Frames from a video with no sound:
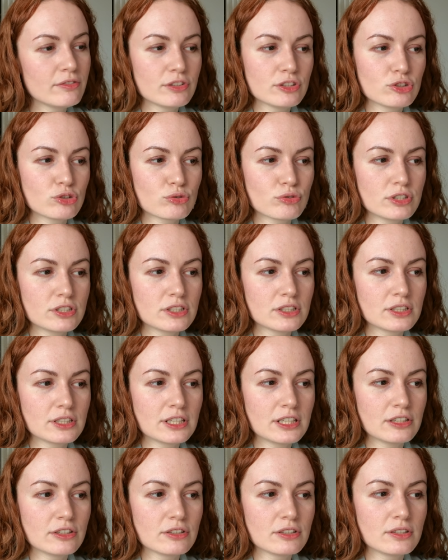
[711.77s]
it's written
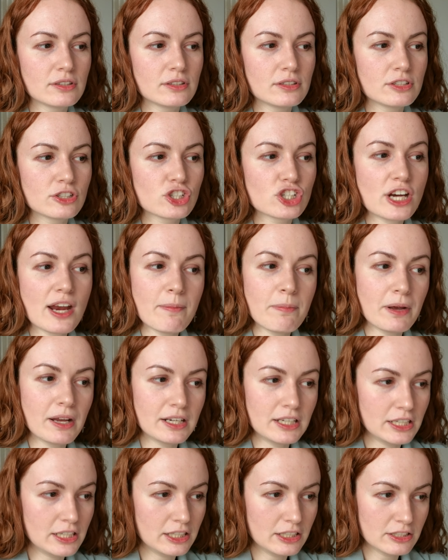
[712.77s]
in
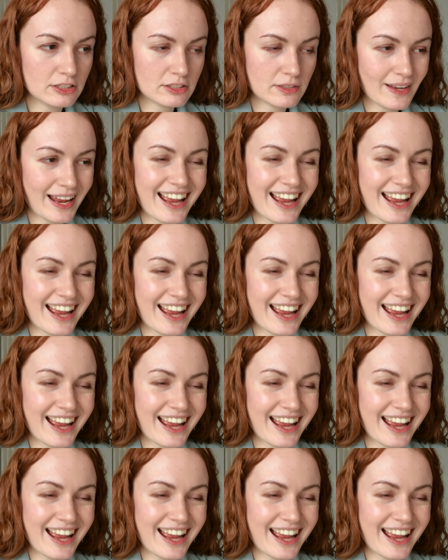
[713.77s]
Japanese,